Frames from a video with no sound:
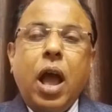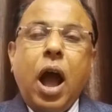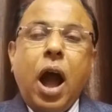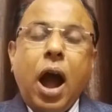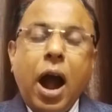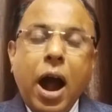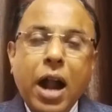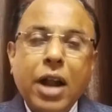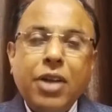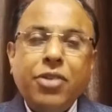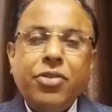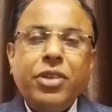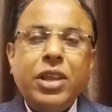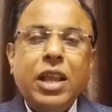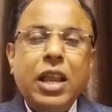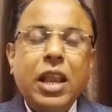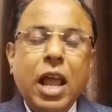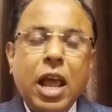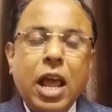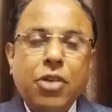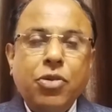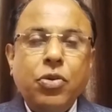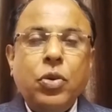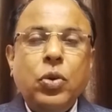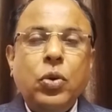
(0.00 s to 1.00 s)
Hard skill,
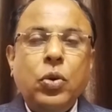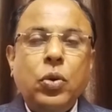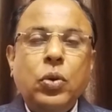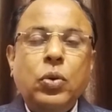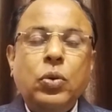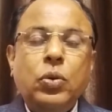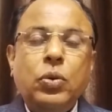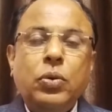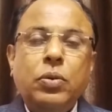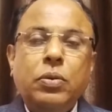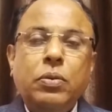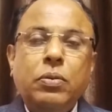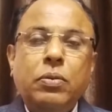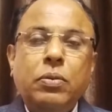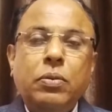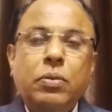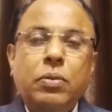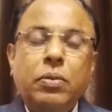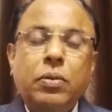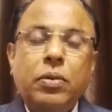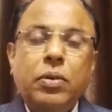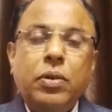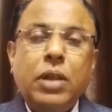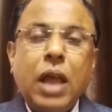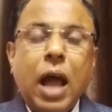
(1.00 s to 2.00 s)
as you know,
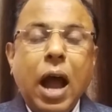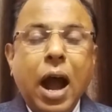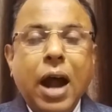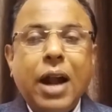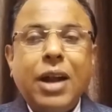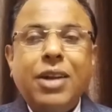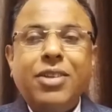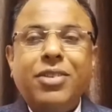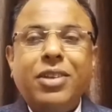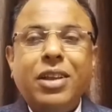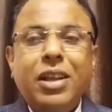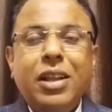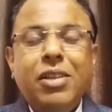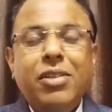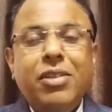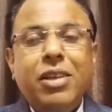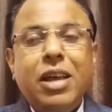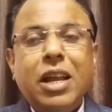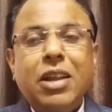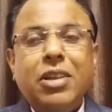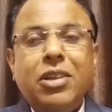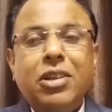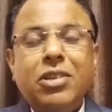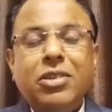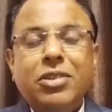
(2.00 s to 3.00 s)
the hard skills
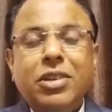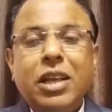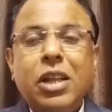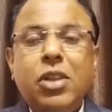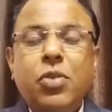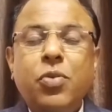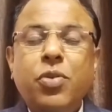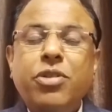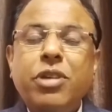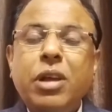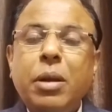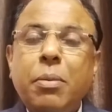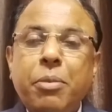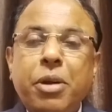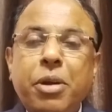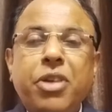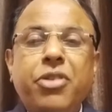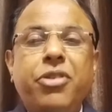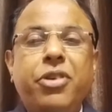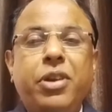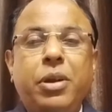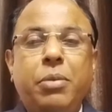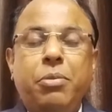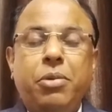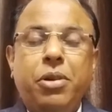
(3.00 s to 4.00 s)
are the skills which are
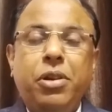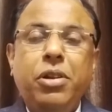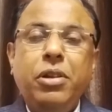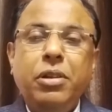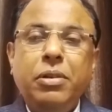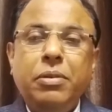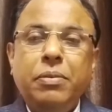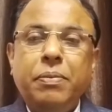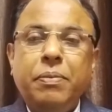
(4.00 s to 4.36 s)
measurable